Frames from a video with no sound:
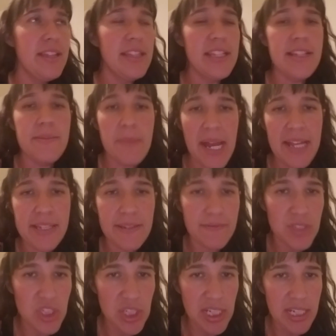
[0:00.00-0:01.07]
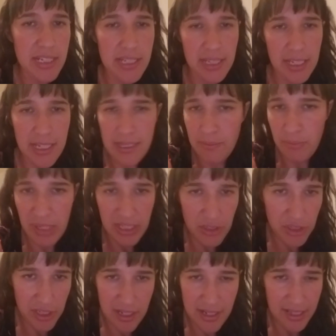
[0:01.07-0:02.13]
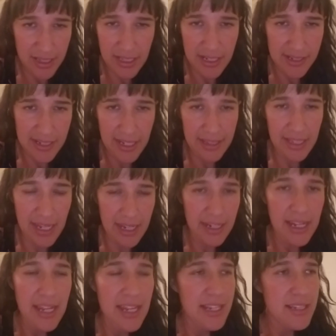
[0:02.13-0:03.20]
these massive cheats and these binges and things like that.